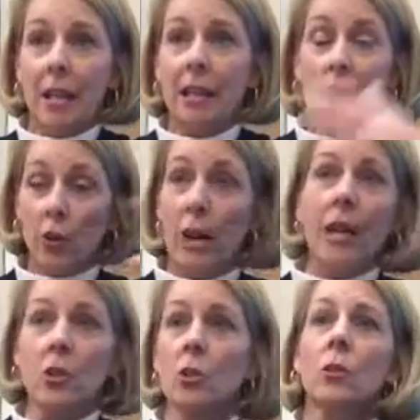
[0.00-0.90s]

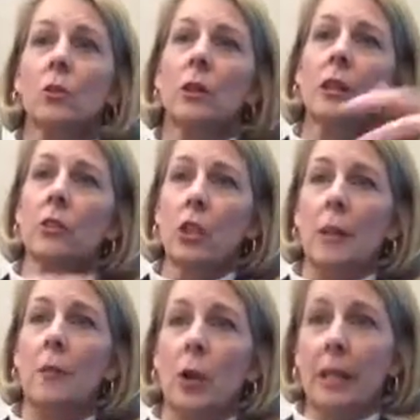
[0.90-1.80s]
International
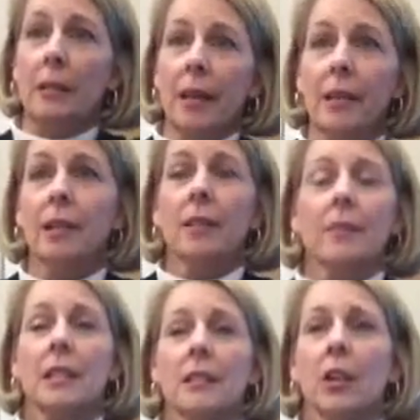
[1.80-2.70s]
Chamber
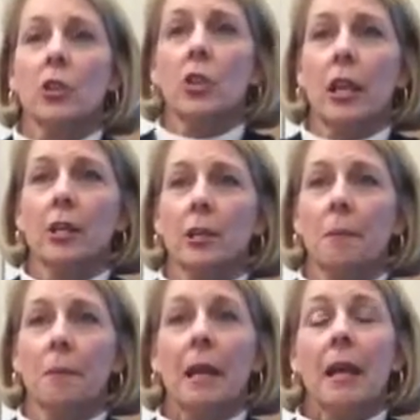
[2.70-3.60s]
Executives
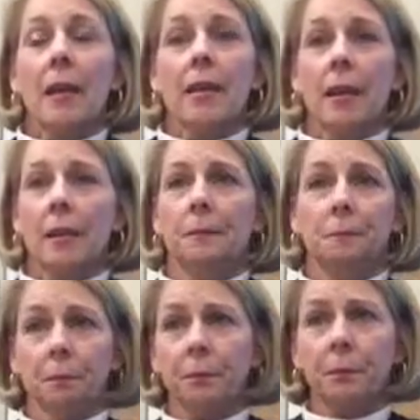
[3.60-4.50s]
Association, the
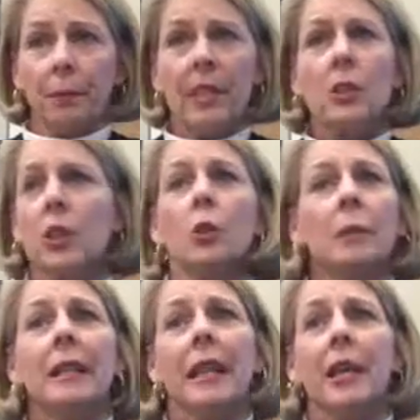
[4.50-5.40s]

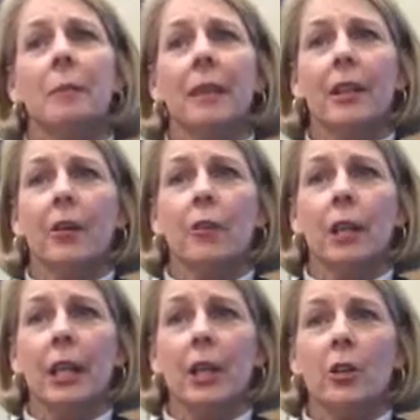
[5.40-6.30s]
gentleman that had been there for
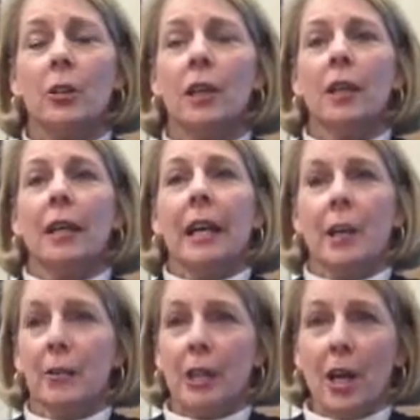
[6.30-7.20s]
years,
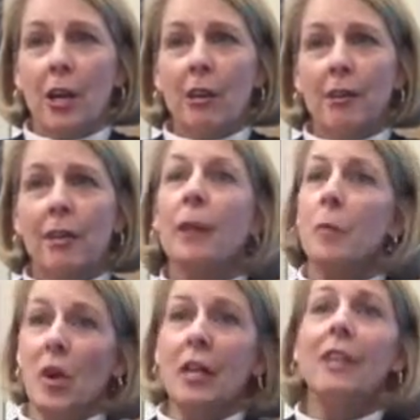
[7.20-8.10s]
he retired, and they
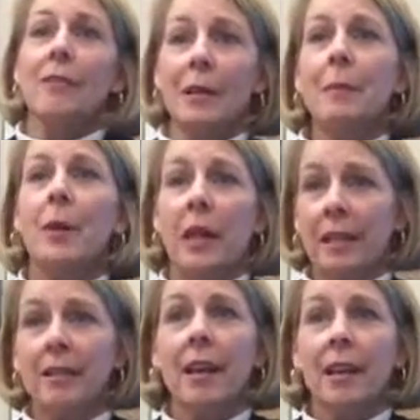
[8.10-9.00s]
brought in a female
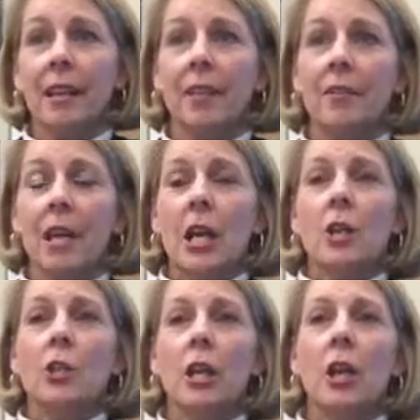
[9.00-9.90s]
executive.
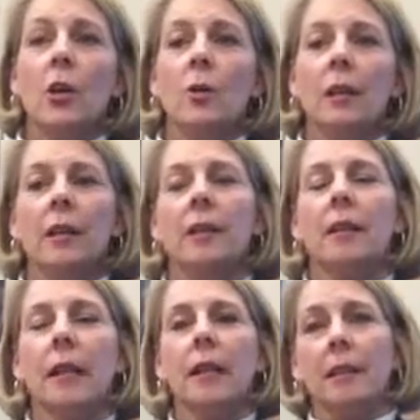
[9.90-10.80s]
So
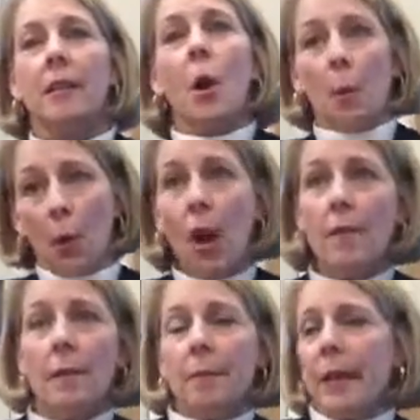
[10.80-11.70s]
in
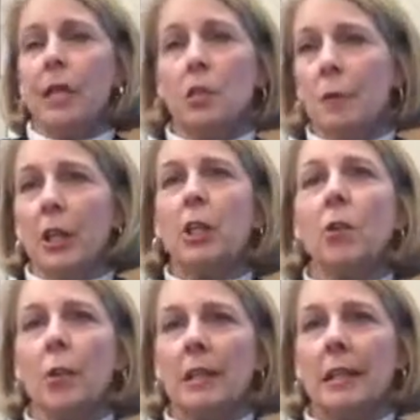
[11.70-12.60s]
nonprofit management,
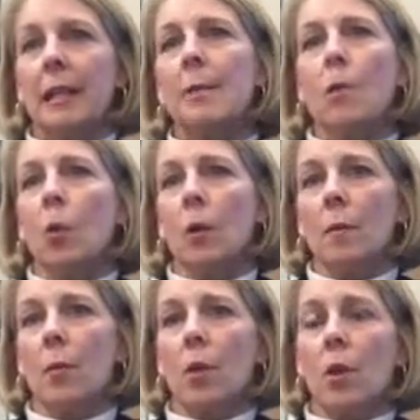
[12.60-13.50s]
you are seeing more
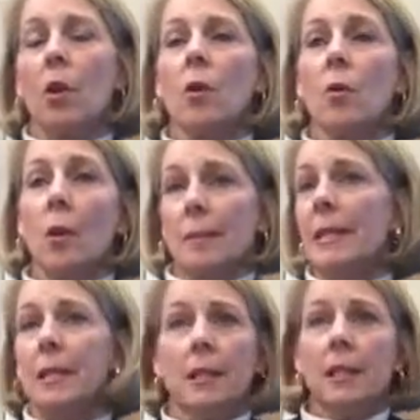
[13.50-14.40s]
and more
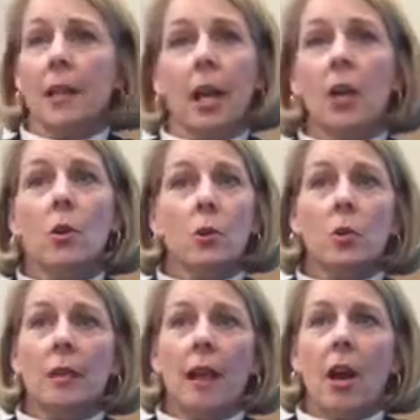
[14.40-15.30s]
women
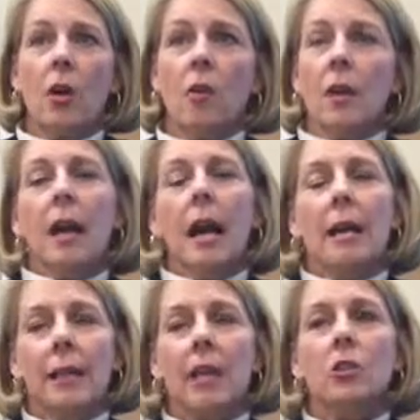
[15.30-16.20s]
CEOs now,
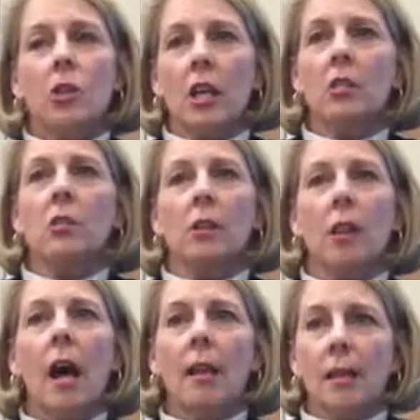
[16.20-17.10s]
and that's changed a
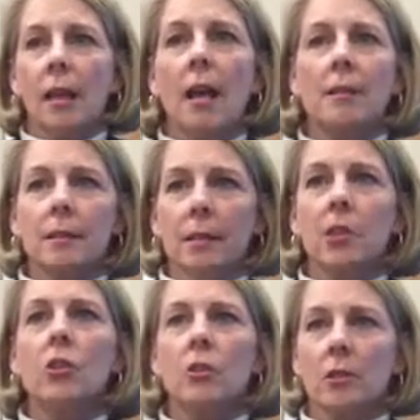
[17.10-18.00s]
lot in the last
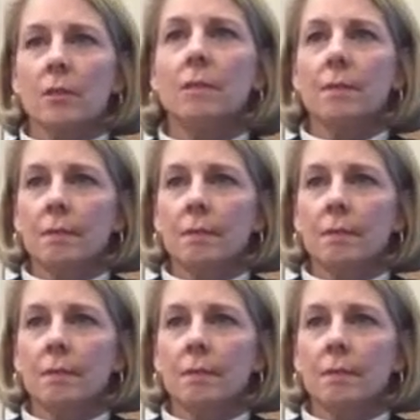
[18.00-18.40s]
10 years.